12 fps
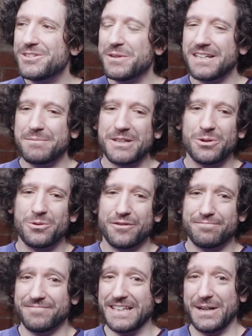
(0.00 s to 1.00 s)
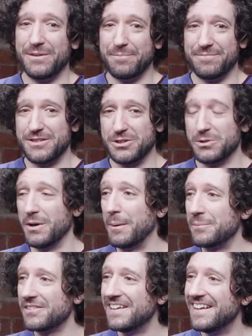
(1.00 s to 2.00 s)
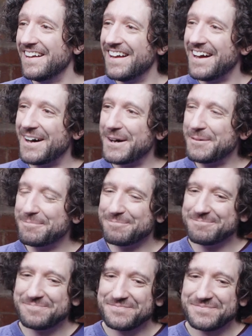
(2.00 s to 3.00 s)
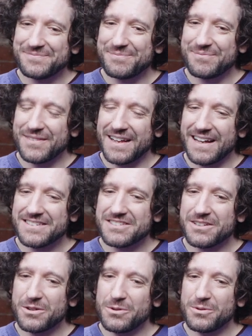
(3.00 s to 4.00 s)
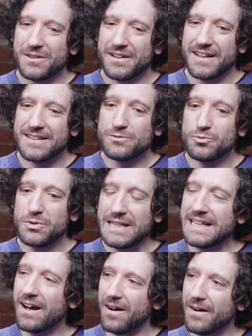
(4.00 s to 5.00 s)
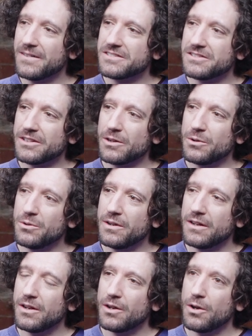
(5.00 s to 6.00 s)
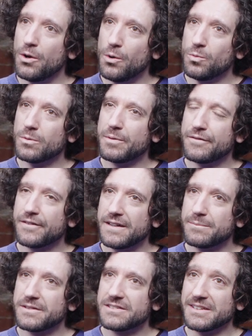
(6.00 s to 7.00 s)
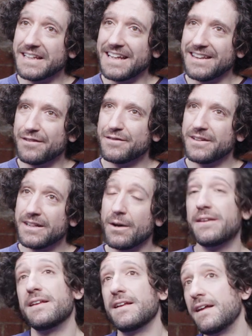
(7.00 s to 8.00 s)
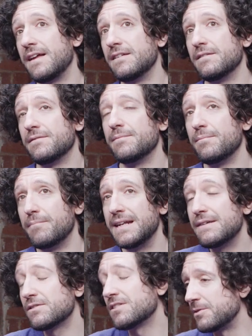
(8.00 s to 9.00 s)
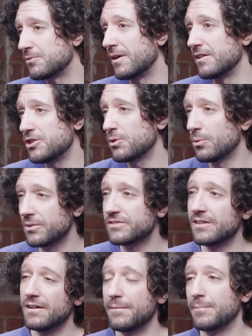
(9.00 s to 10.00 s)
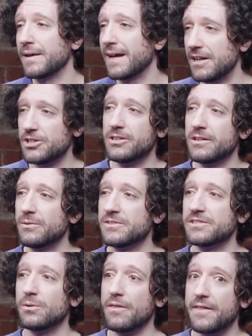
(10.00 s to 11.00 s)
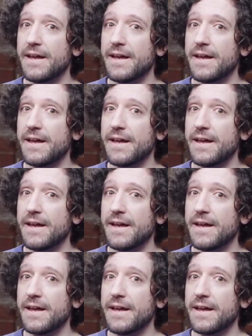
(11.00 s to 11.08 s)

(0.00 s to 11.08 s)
Are we going to be called the, you know, the screw ups? Um, and so it's really hard to know who will be famous in the you know in medieval times, right? Chaucer, Boccaccio, and so on.